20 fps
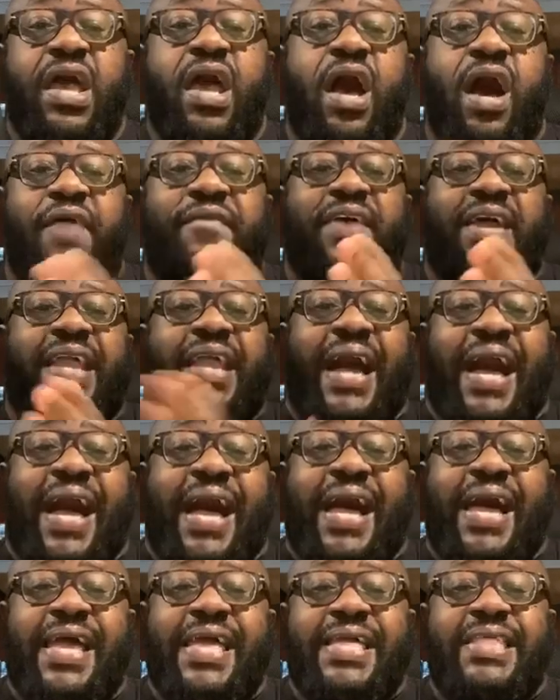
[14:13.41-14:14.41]
of a
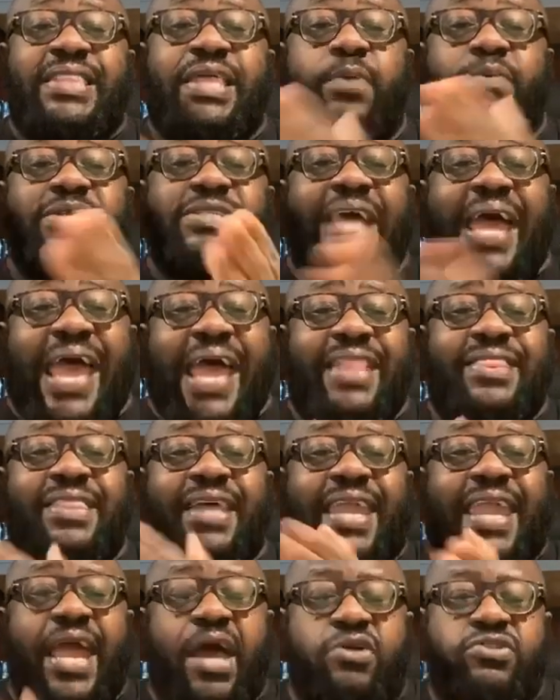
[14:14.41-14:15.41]
guy that was at the
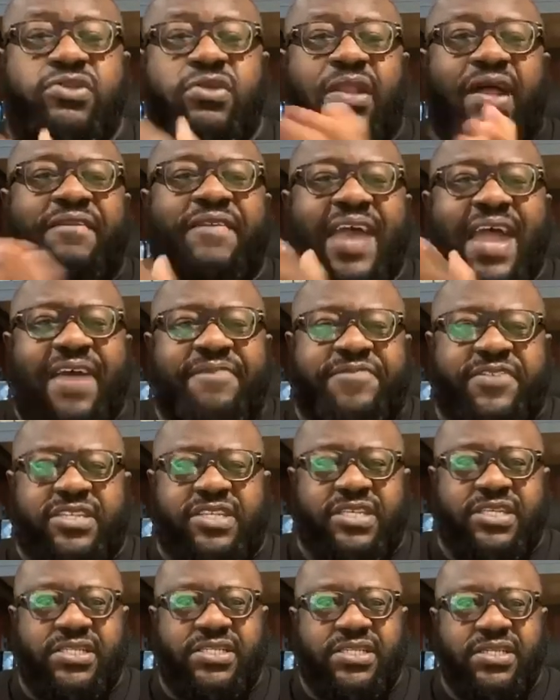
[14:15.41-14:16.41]
Council of
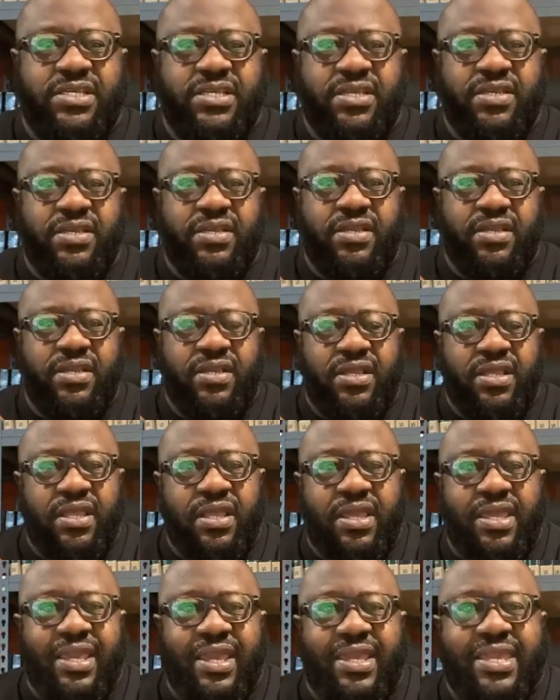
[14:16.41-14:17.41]
Ephesus.
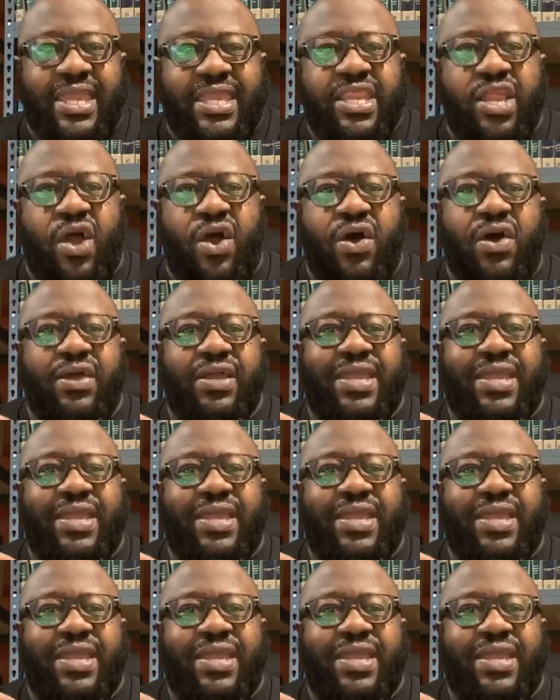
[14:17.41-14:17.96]
Can y'all